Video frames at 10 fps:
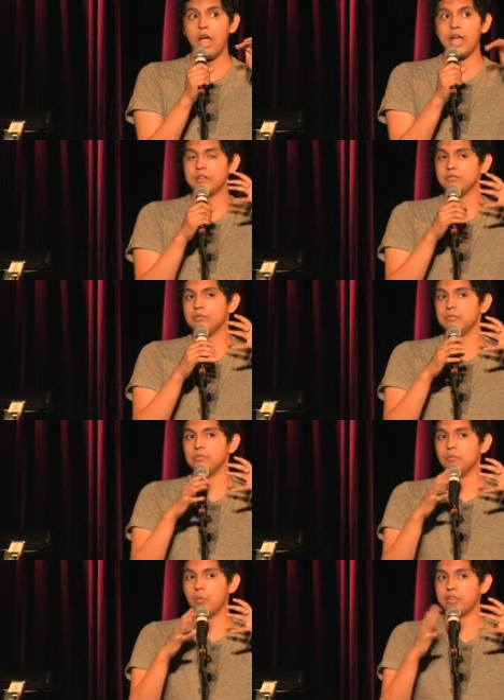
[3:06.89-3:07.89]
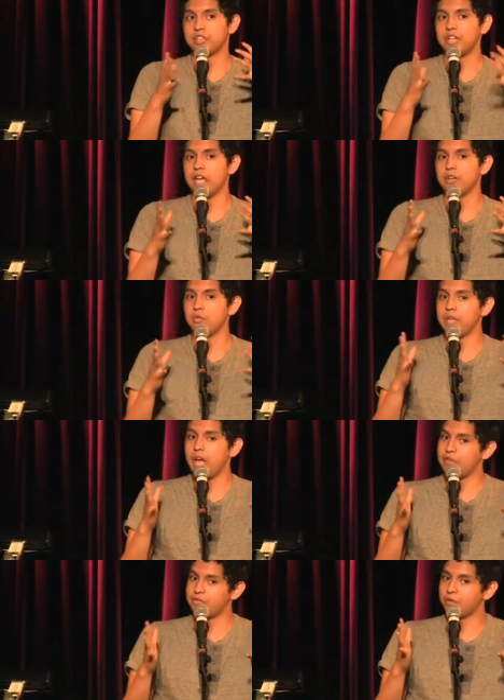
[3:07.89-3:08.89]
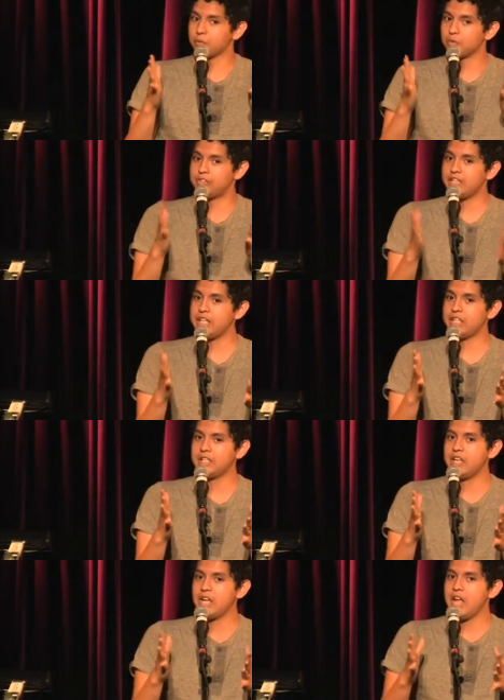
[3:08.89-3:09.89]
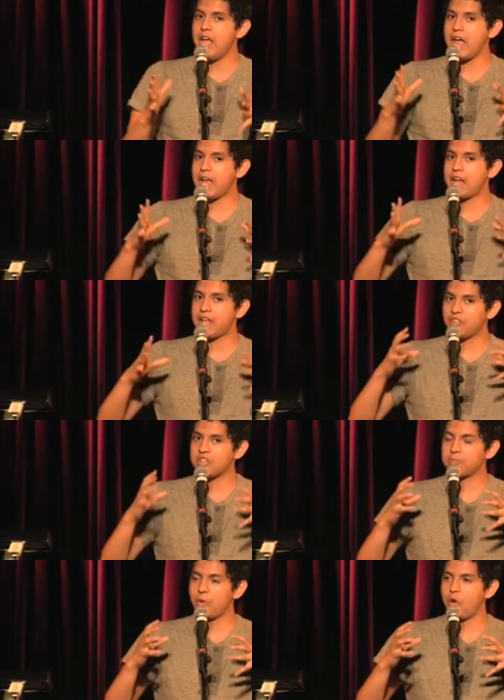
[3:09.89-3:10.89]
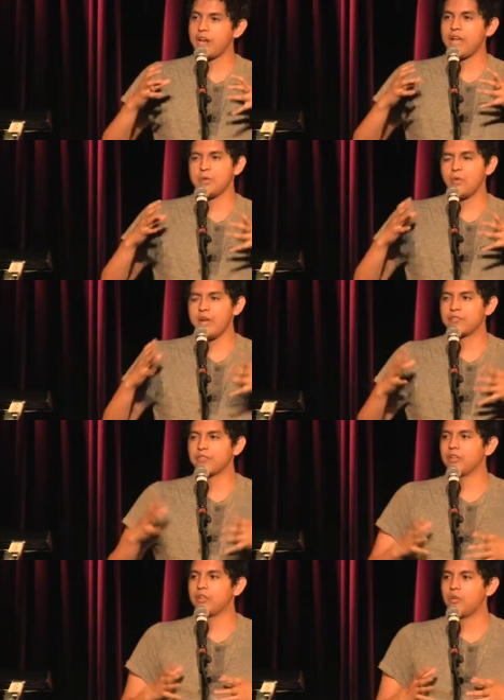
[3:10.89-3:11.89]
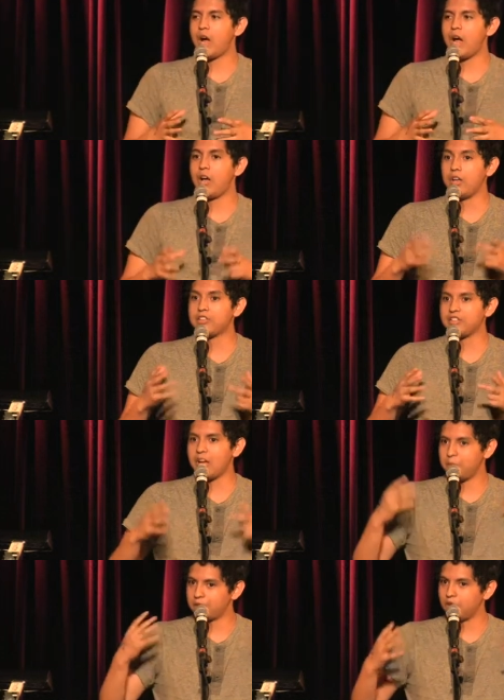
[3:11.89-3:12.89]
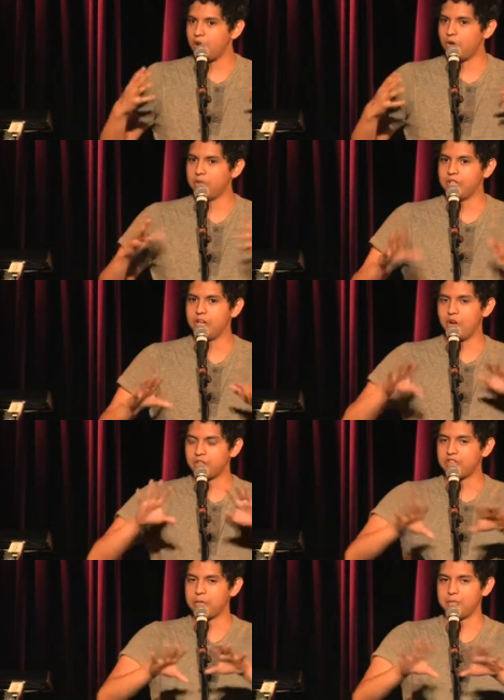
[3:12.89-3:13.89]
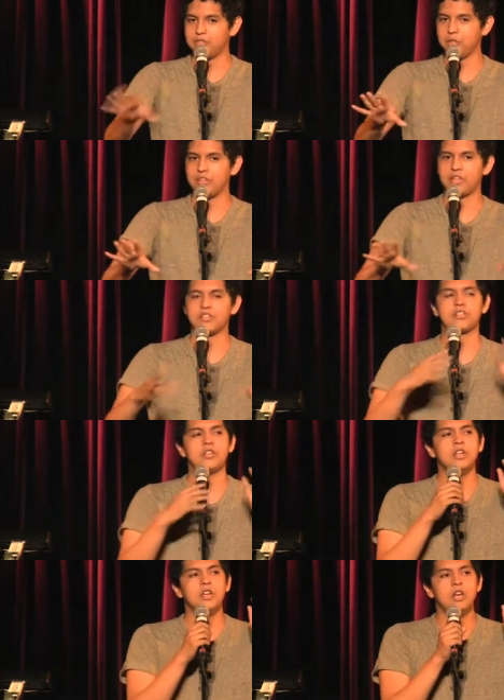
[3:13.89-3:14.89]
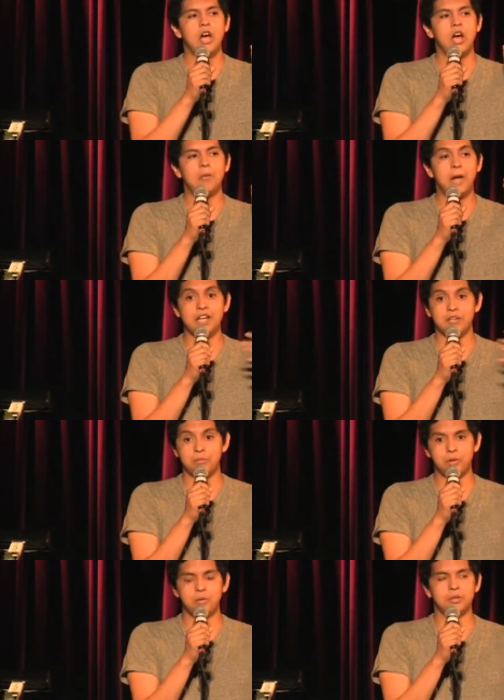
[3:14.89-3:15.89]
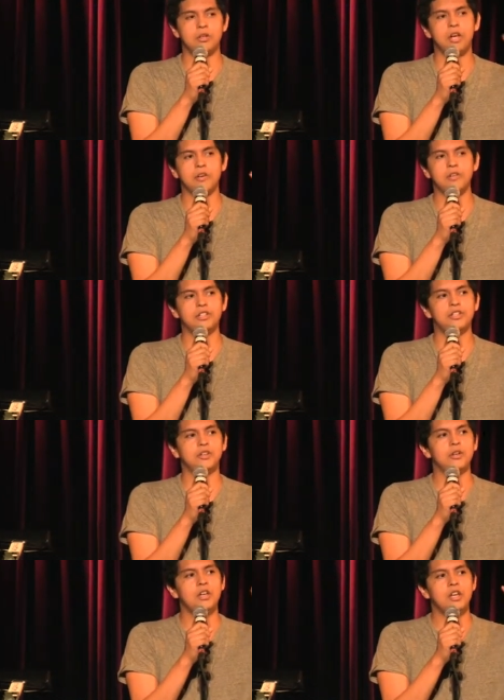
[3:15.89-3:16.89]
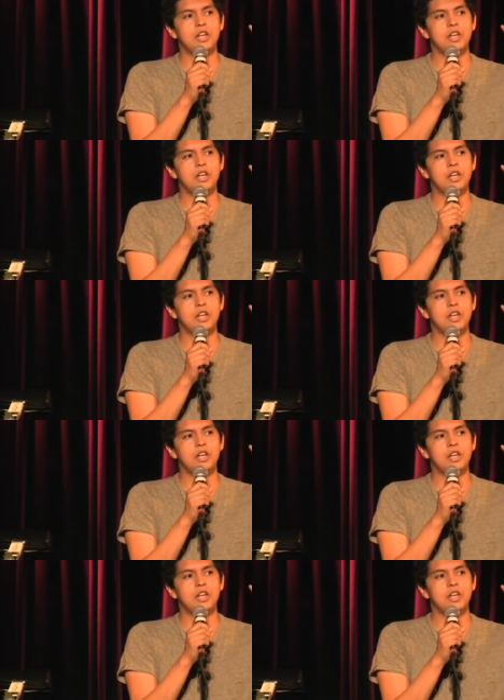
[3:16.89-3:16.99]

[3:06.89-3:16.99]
And once again, we have a routine, and at this point, I've been waiting for a little while. It's time to go. It's time to do this. I need to poop. I really do.